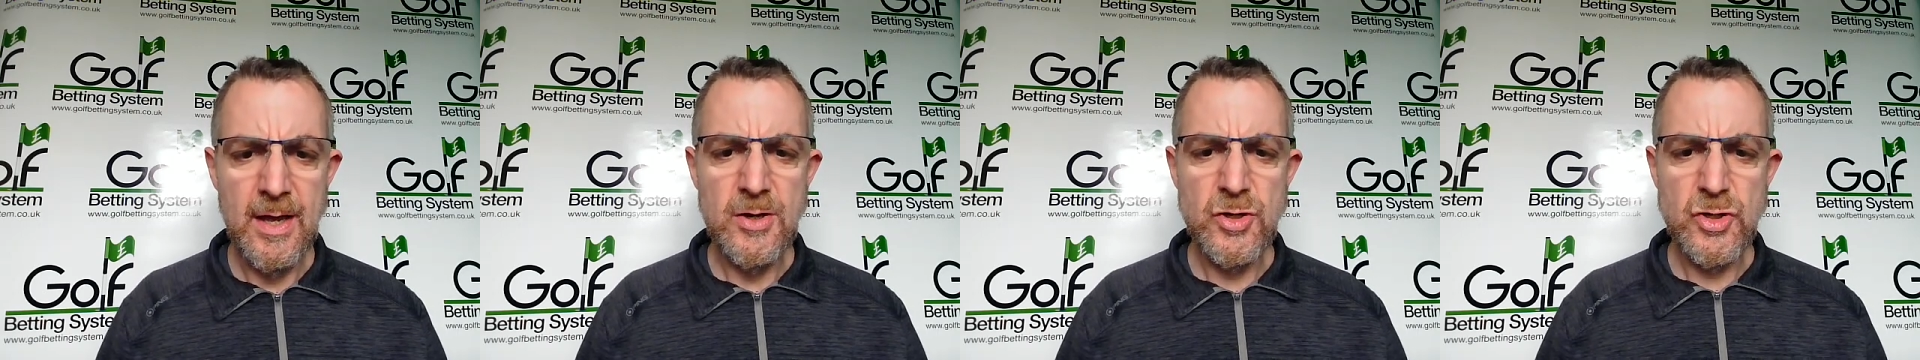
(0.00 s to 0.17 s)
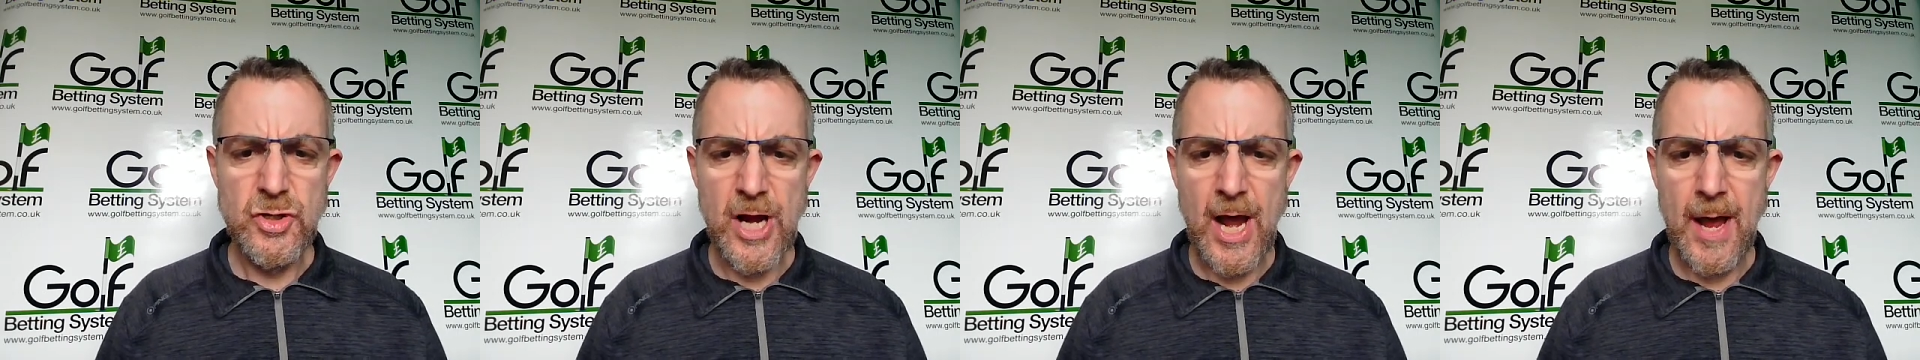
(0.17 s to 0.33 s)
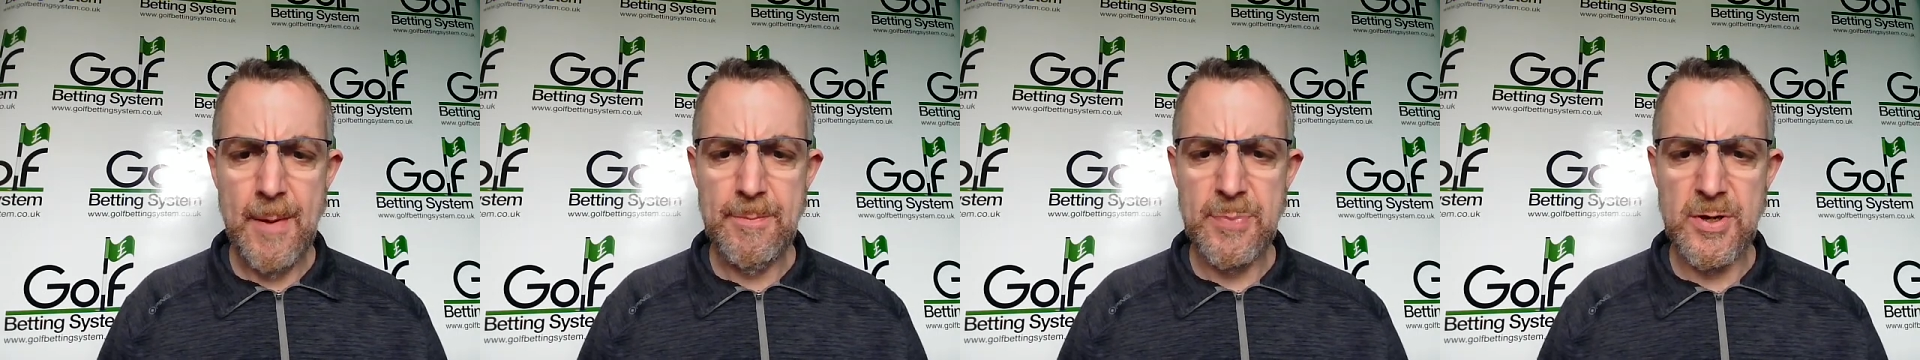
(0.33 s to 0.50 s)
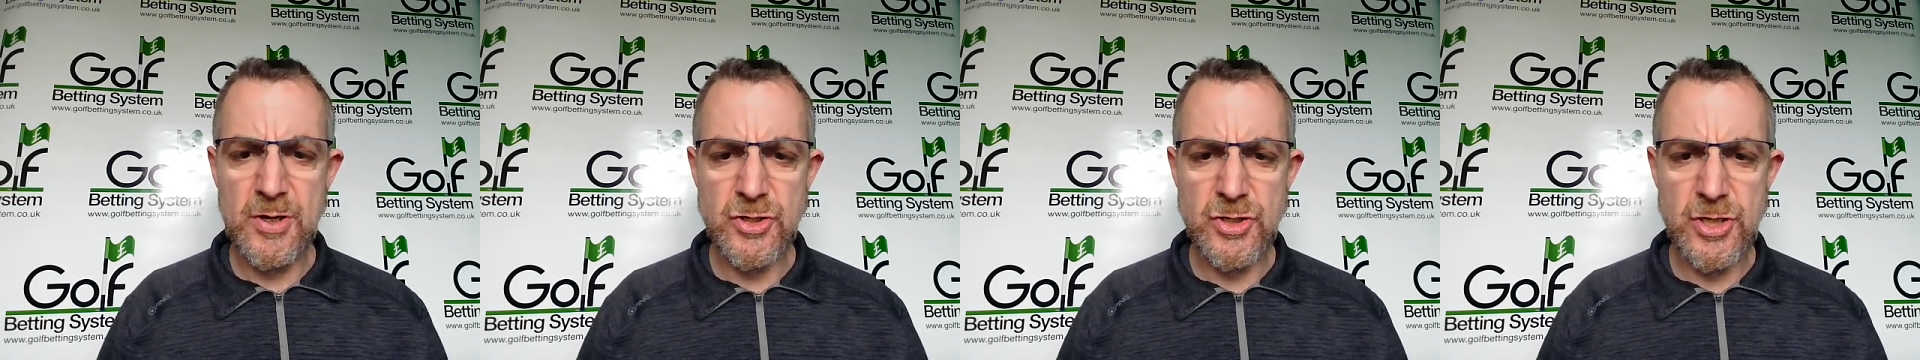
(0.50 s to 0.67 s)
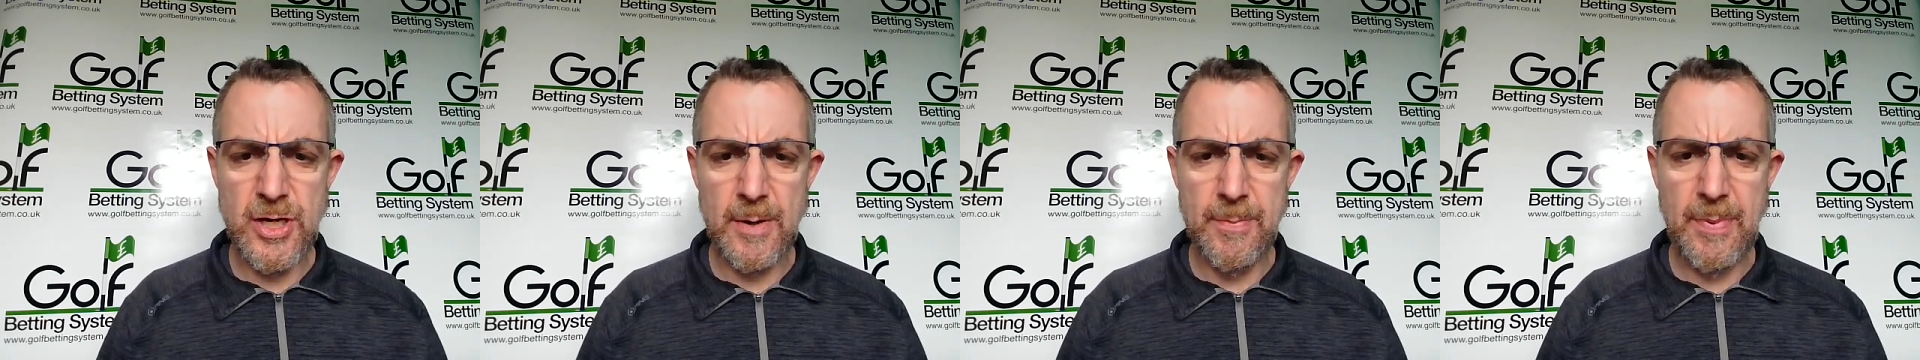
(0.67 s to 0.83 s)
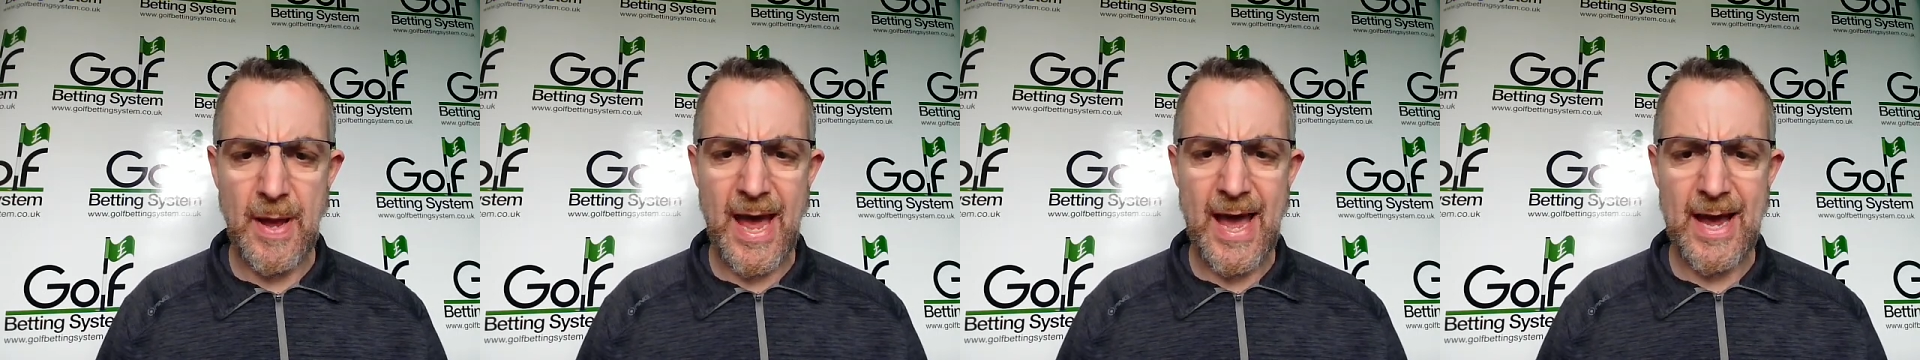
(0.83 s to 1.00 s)

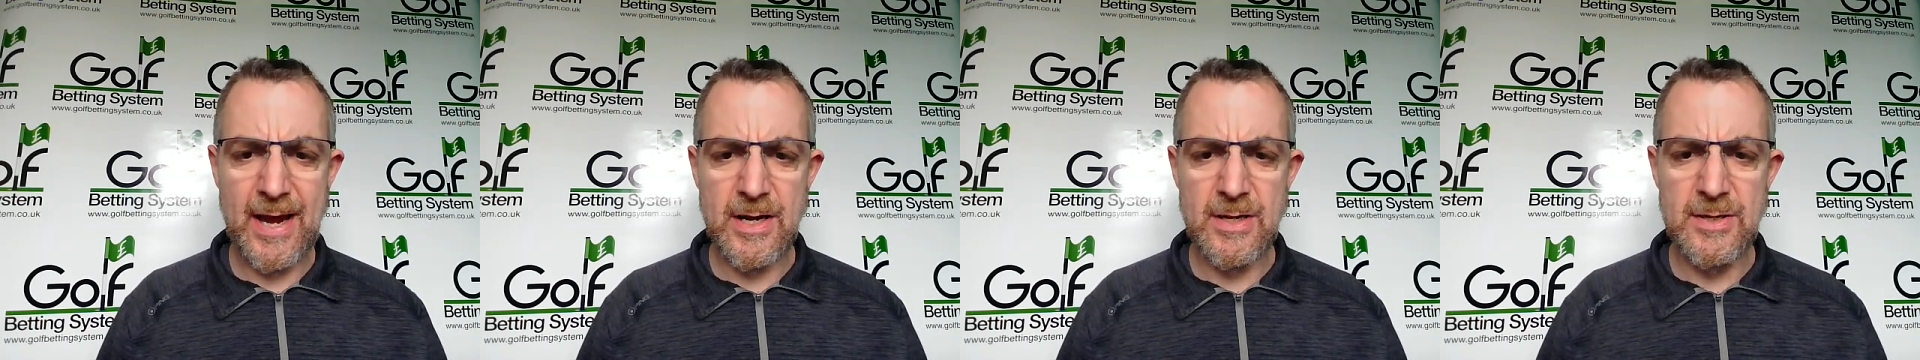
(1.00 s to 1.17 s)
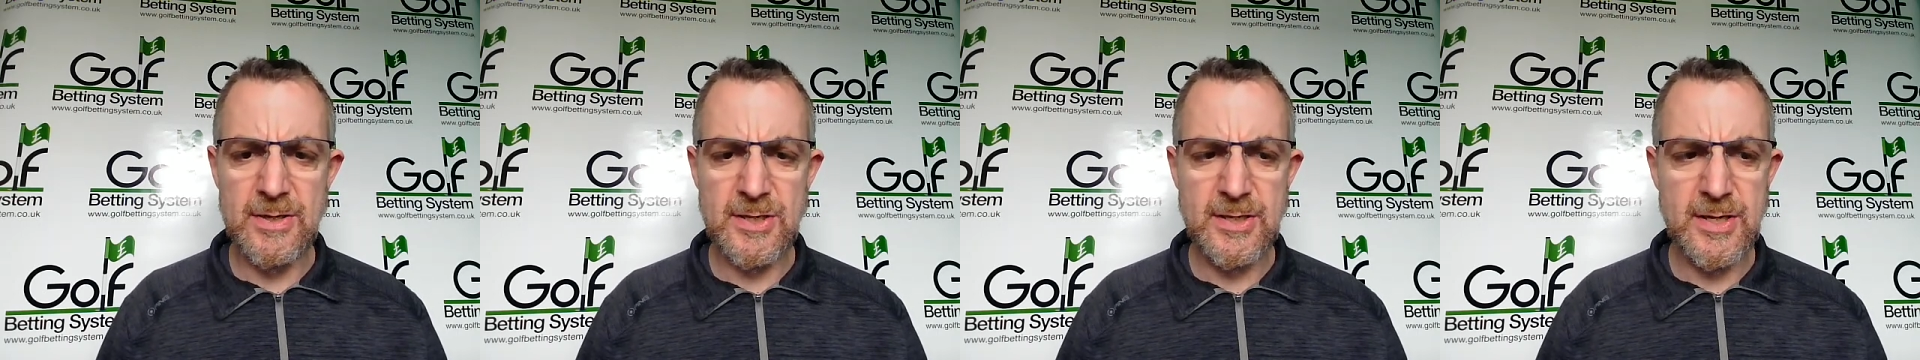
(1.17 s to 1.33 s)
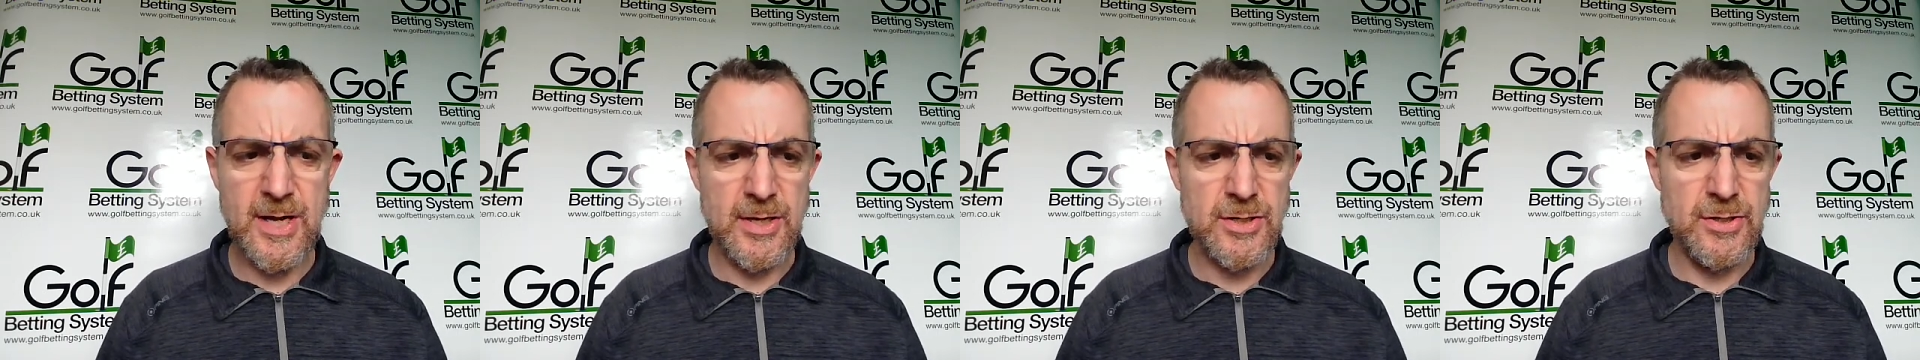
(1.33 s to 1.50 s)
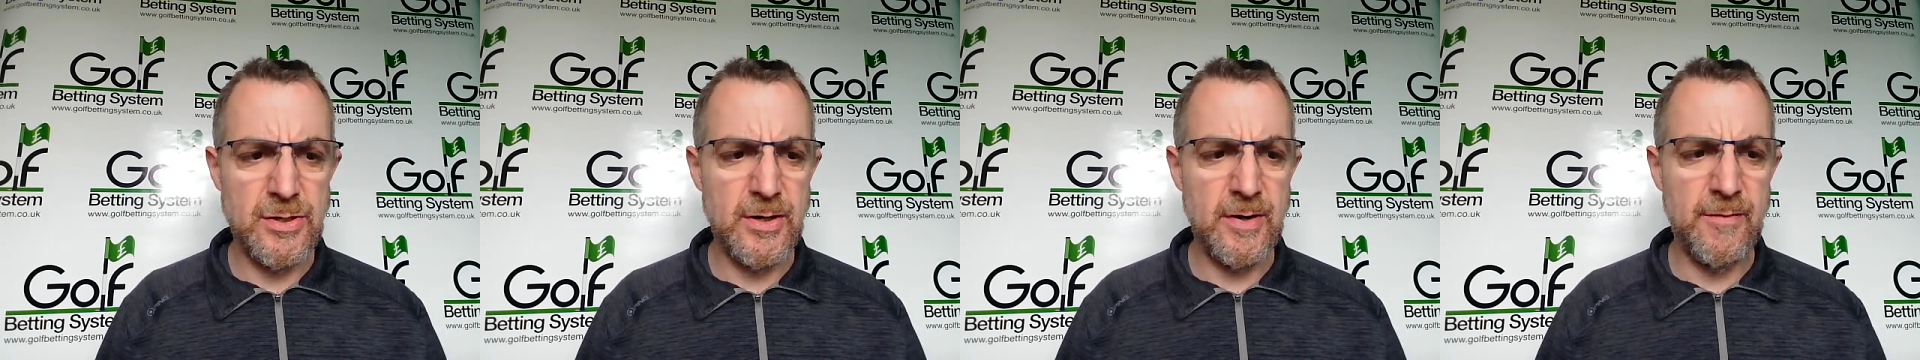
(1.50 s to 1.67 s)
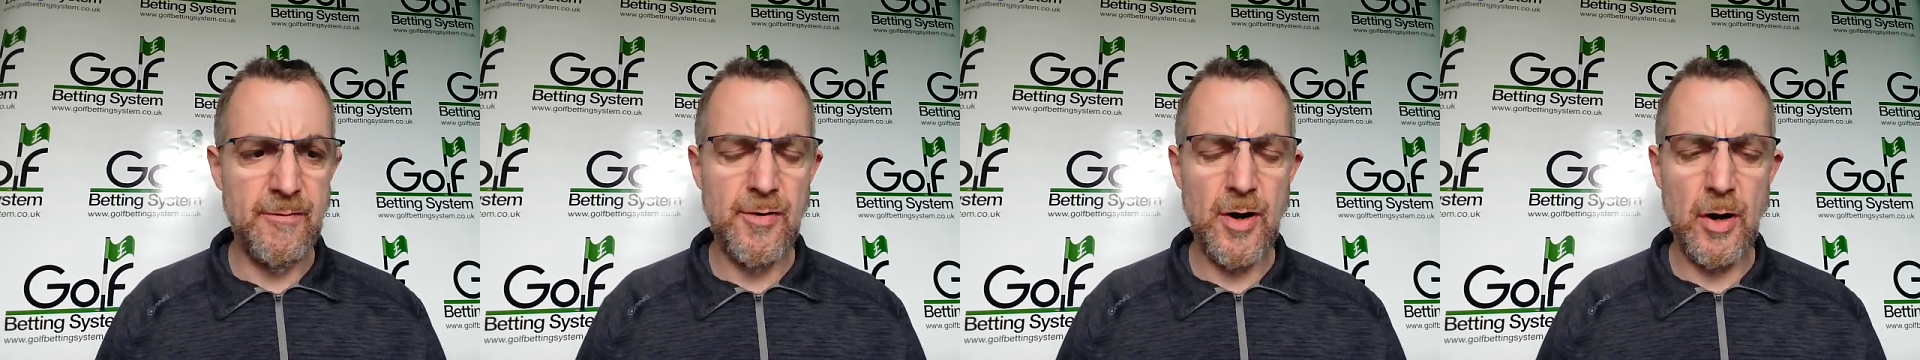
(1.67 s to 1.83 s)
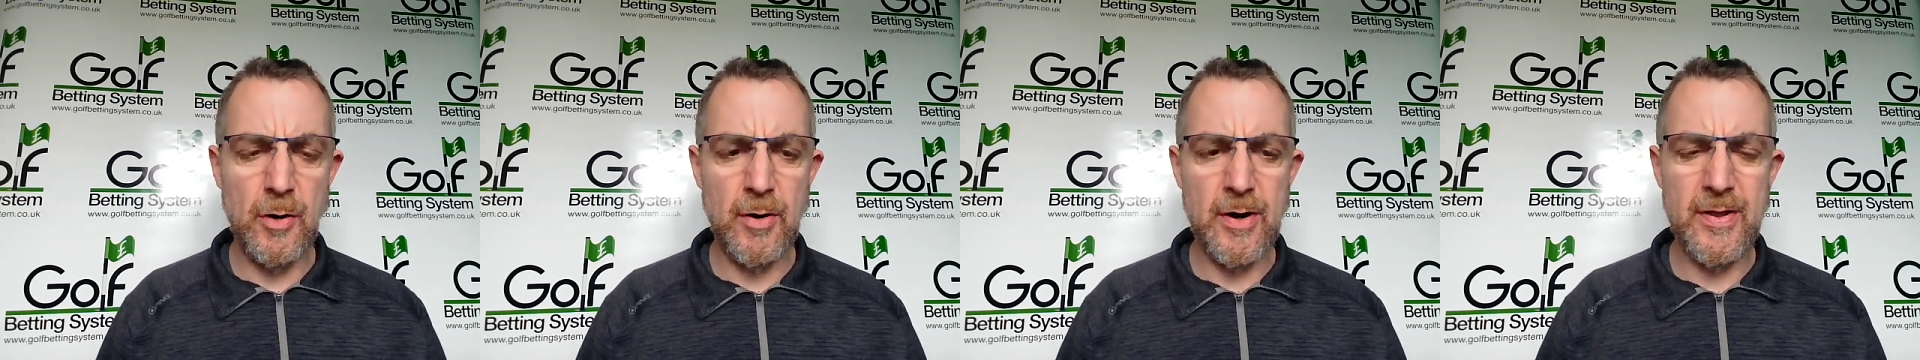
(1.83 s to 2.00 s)
Championship at Concession
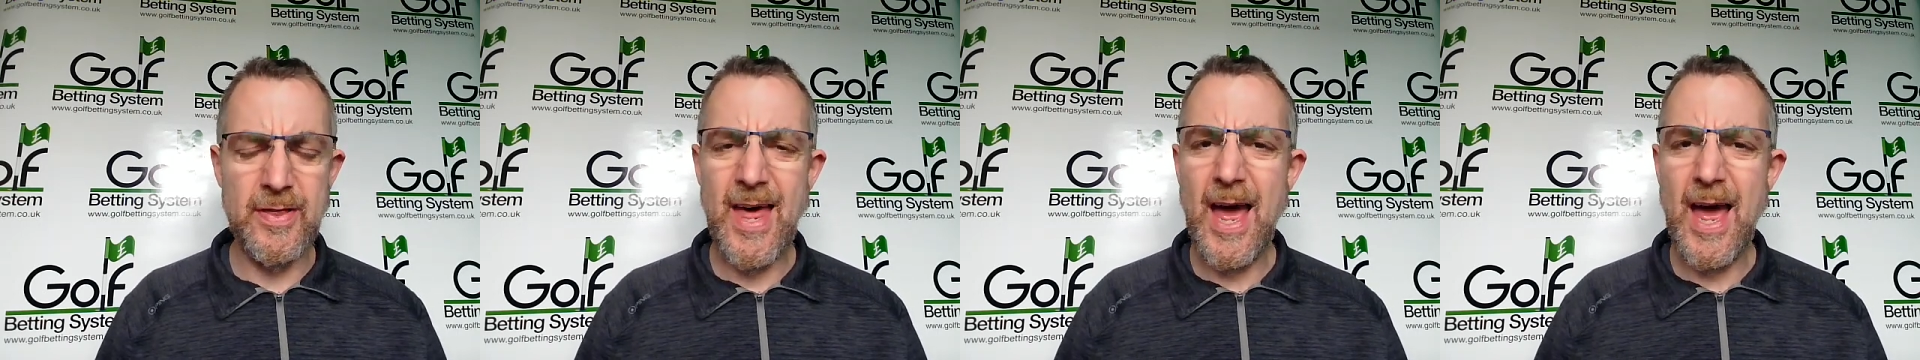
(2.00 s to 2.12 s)
in Florida.